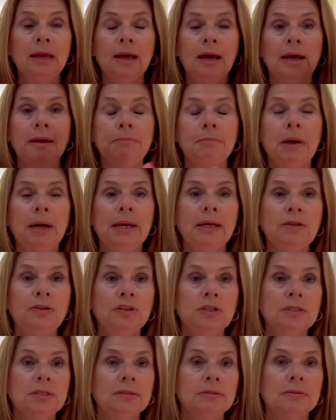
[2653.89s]
I might
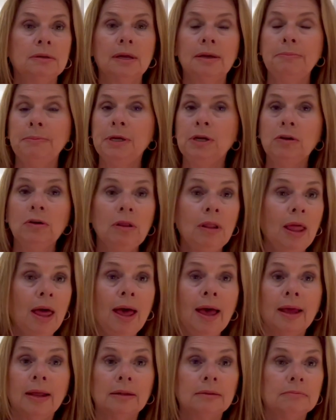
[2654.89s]
just come here a
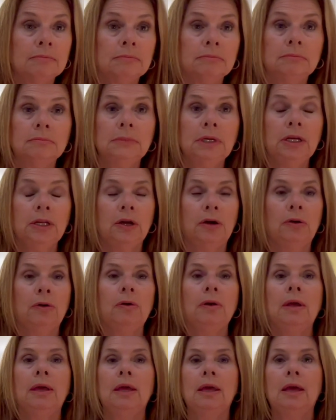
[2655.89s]
lot, you know.
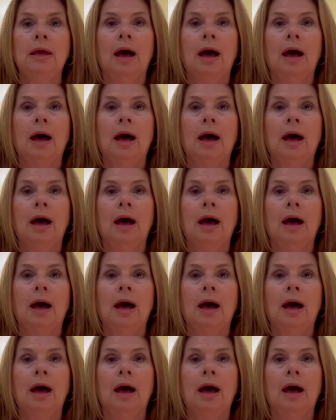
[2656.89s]
Mm-hmm.